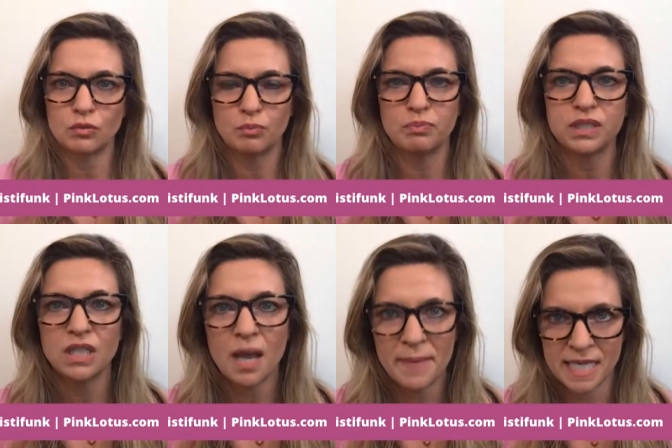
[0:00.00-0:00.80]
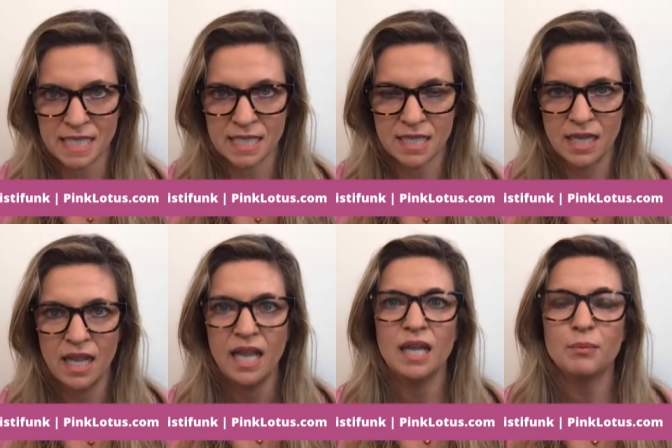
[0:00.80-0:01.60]
plummet
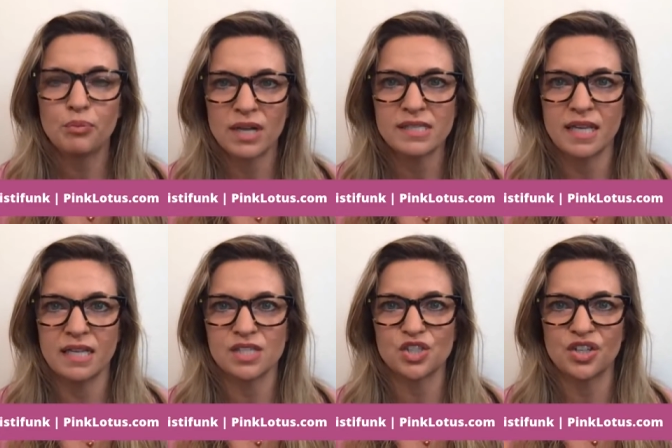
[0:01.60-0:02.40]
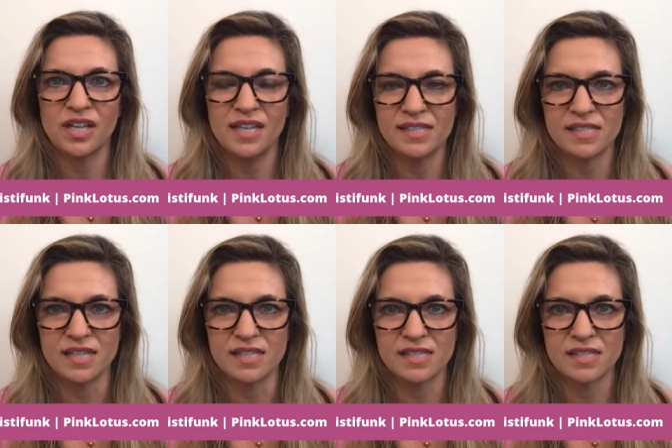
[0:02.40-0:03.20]
in breast cancer
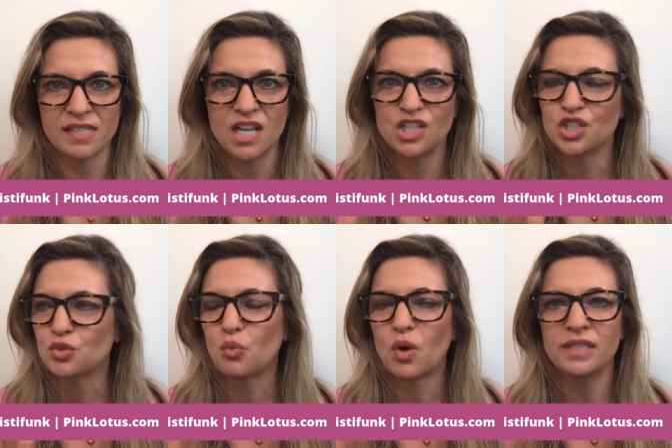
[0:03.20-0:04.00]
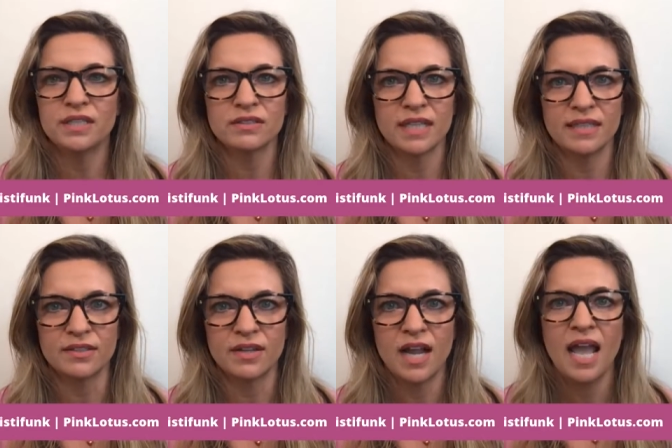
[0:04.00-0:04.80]
incidence just one year
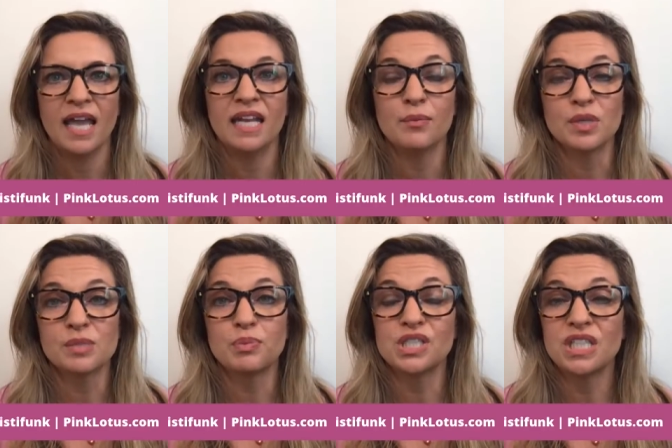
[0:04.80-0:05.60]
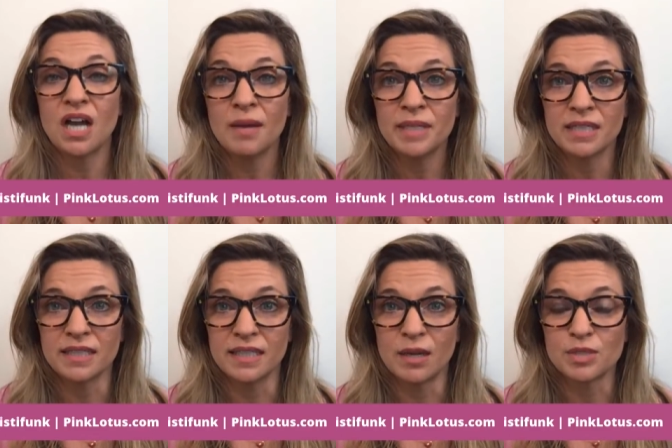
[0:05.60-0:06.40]
later. And it was
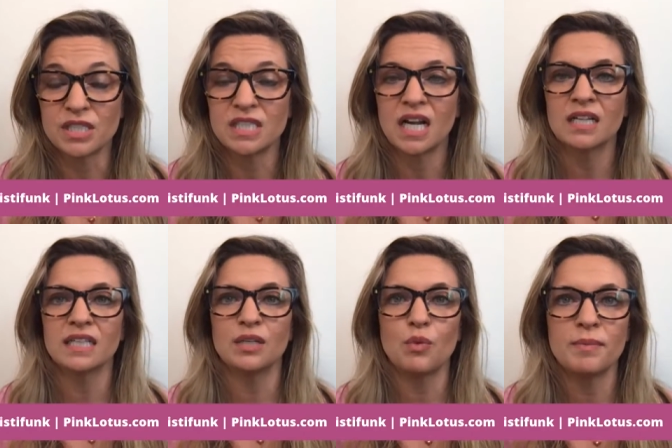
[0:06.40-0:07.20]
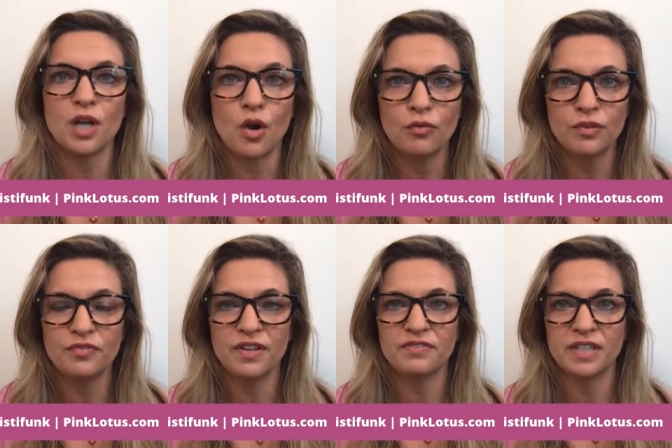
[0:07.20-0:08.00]
predominantly, almost entirely, in women over
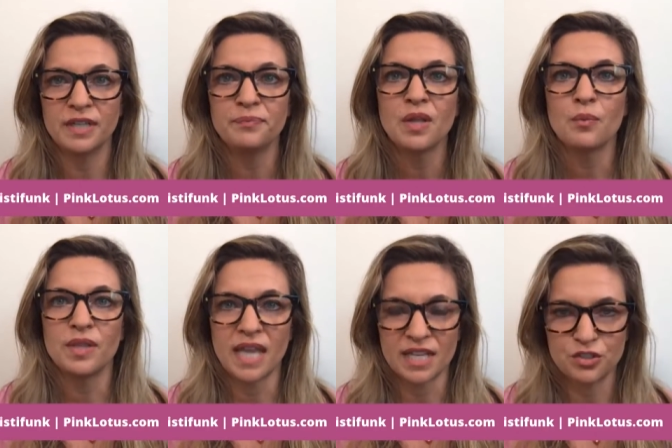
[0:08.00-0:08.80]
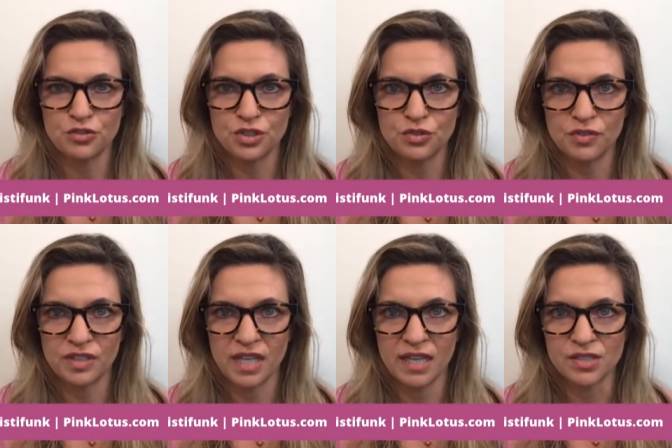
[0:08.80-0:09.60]
50 with estrogen driven
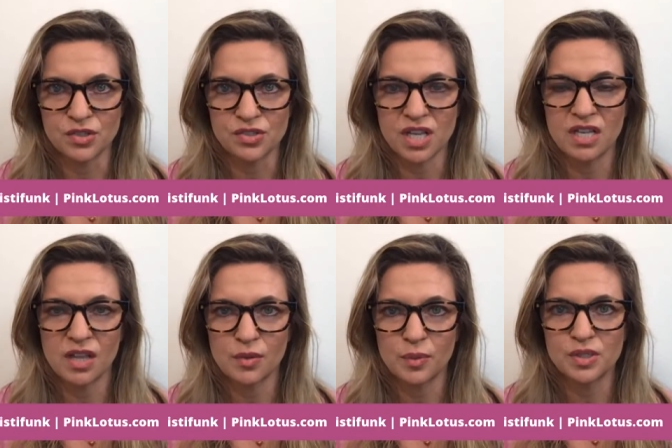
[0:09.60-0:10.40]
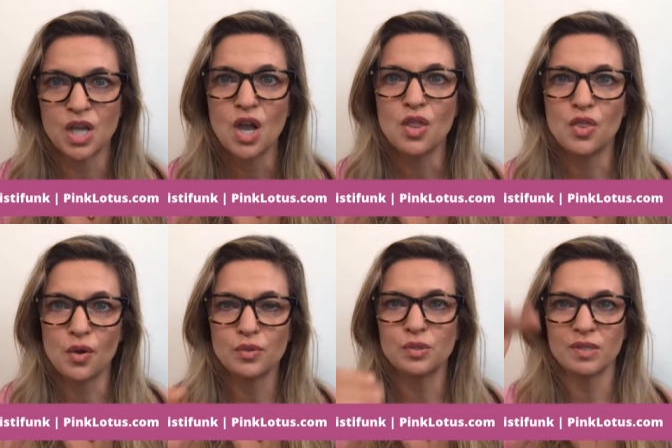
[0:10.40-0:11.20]
cancers. In other words,
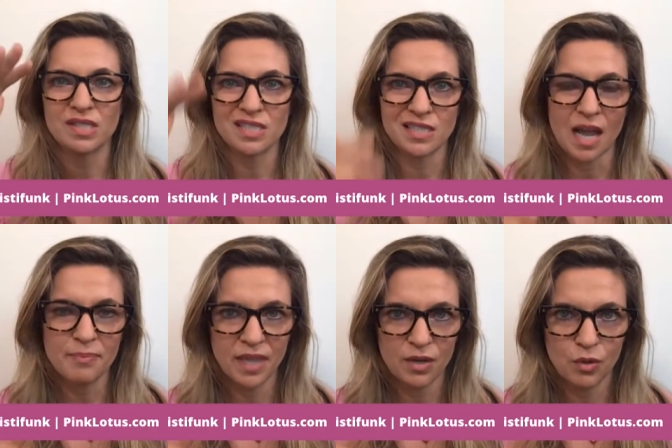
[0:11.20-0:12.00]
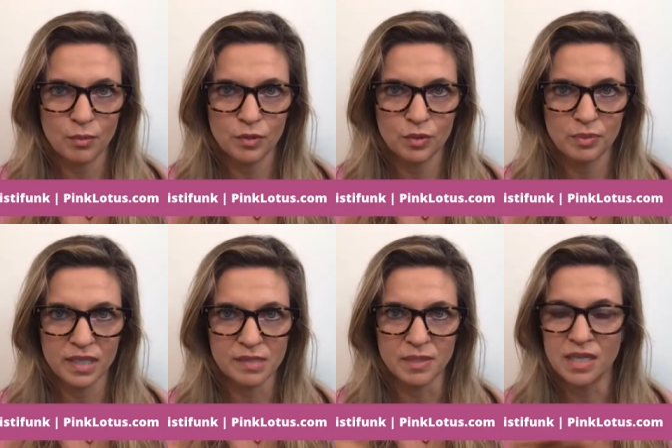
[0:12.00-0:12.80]
those who had stopped that hormone
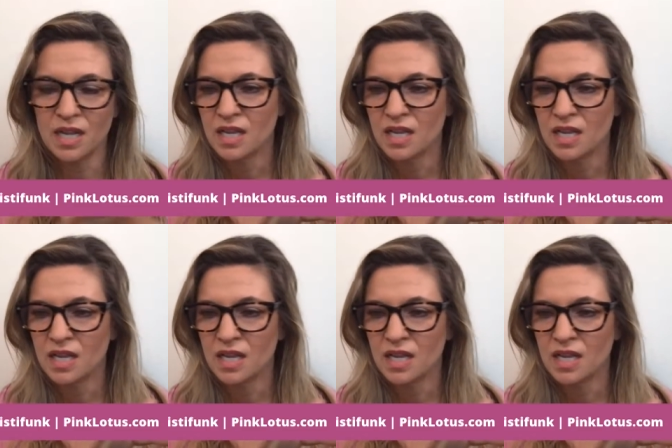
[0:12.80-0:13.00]
replacement,